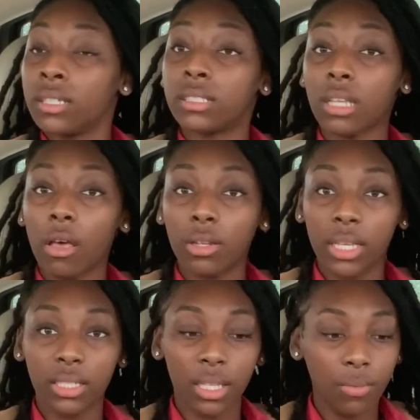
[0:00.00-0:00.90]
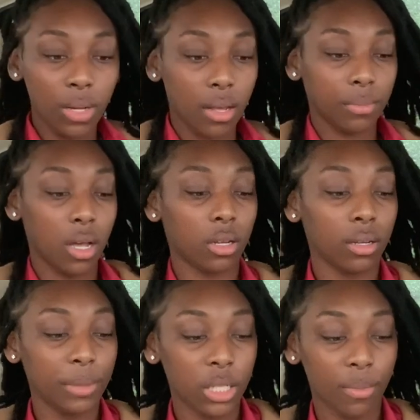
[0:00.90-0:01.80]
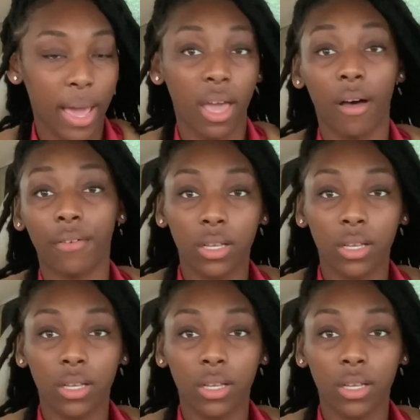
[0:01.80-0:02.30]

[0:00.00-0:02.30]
So let's see what I'm, hold on, let me turn my air off,